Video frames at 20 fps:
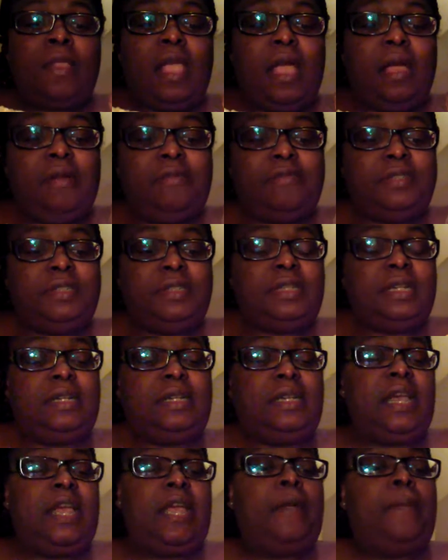every
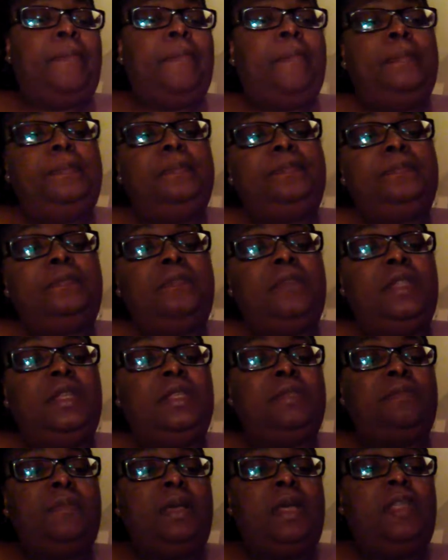Sunday
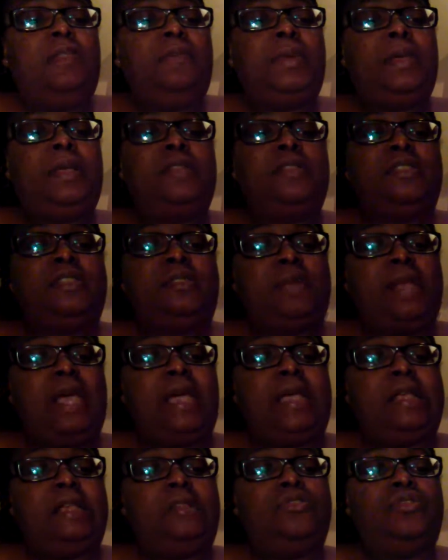this month because it's
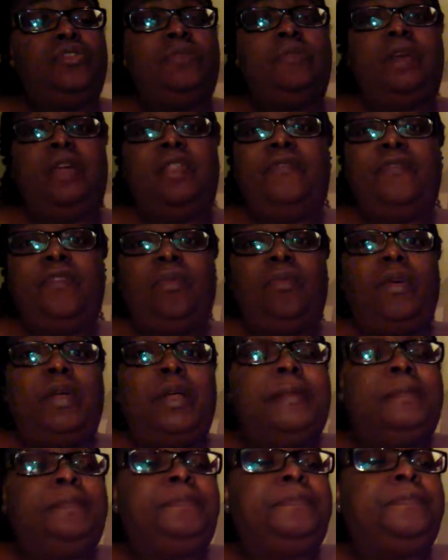Black History Month for
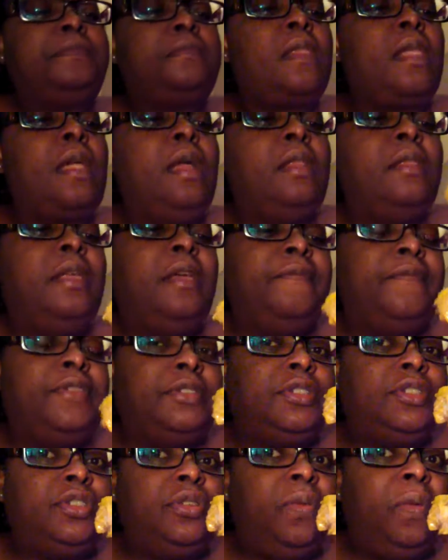one. And then for
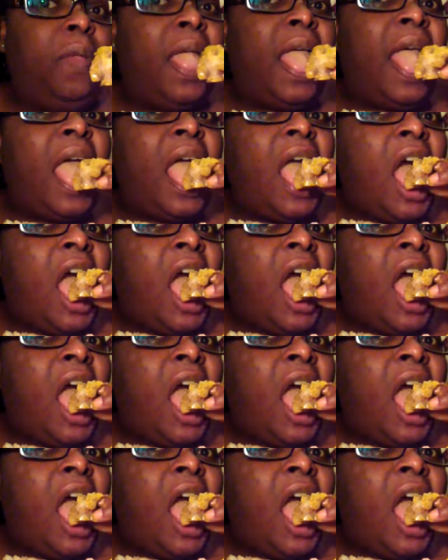two,